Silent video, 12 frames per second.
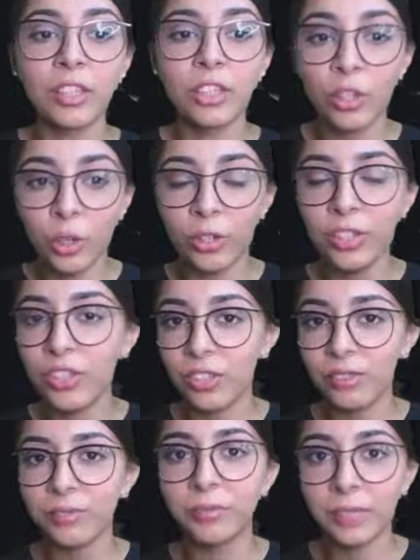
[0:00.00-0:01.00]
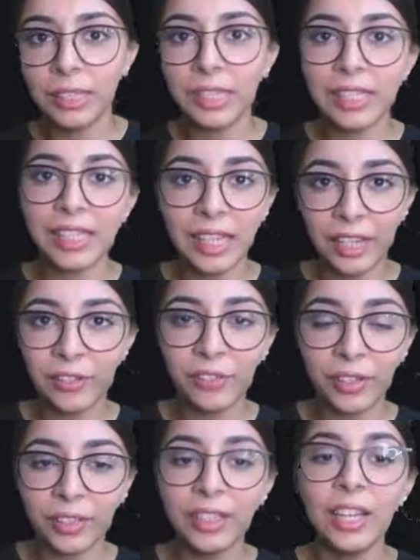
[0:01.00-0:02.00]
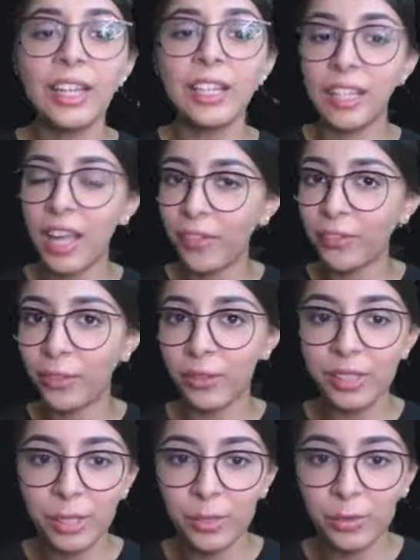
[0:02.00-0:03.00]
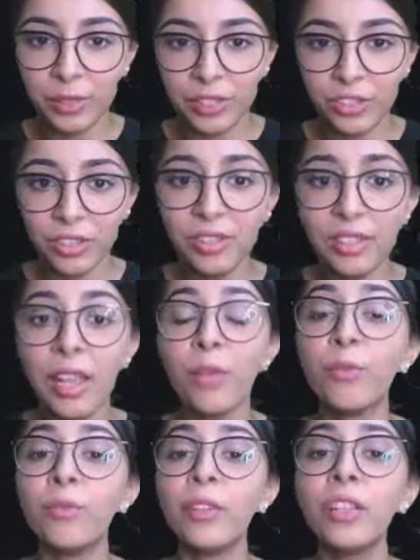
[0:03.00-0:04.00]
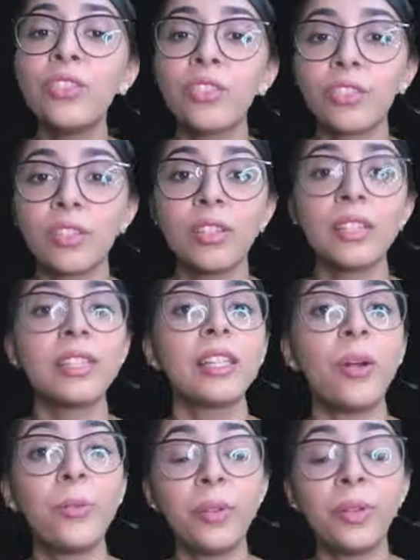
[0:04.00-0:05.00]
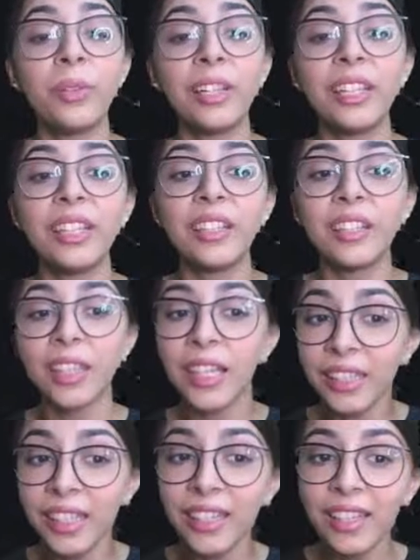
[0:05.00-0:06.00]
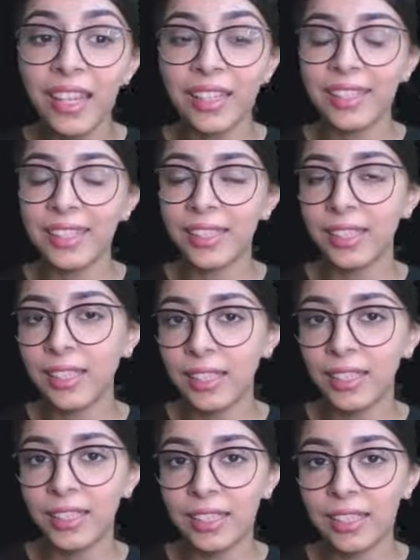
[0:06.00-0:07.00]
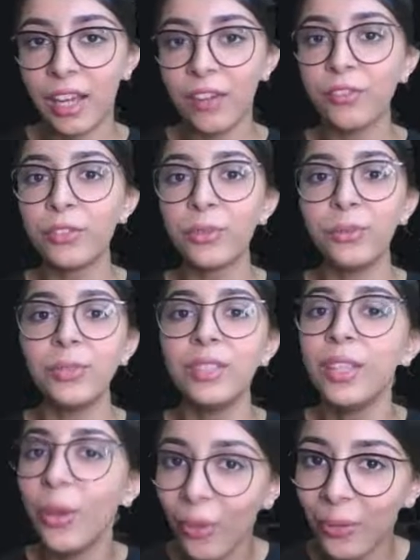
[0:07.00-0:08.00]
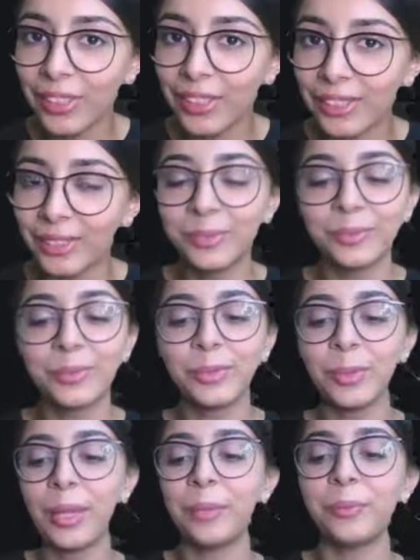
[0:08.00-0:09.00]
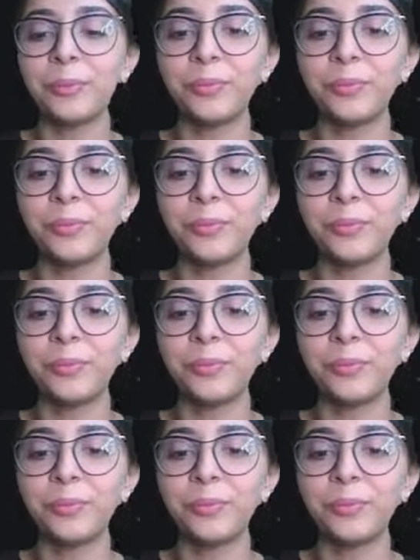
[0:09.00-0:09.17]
George, his second friend, laughed on the situation, which sounded very irritating and senseless laugh to the author. Okay.